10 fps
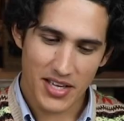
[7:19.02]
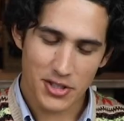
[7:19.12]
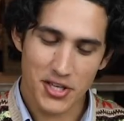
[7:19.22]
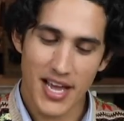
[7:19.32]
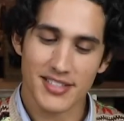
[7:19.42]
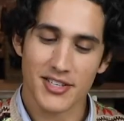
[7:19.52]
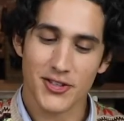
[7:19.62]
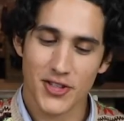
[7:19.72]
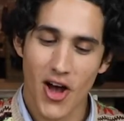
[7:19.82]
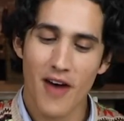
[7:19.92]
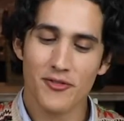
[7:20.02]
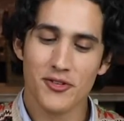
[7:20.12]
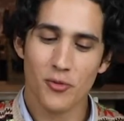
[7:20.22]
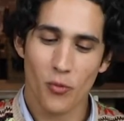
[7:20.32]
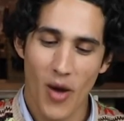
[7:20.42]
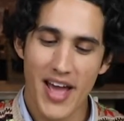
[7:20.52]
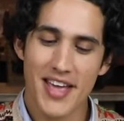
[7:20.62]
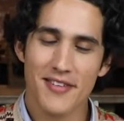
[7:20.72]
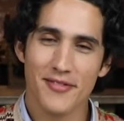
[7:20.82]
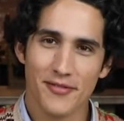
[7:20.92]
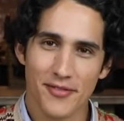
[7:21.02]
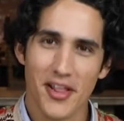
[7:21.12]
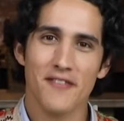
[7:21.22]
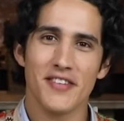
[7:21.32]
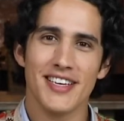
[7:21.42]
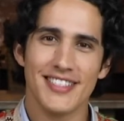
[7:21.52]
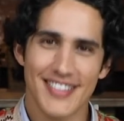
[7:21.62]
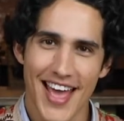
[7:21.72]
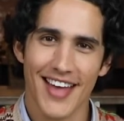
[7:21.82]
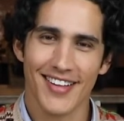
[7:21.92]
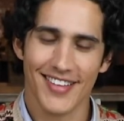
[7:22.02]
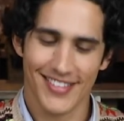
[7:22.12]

She has a soft, white, fluffy tail.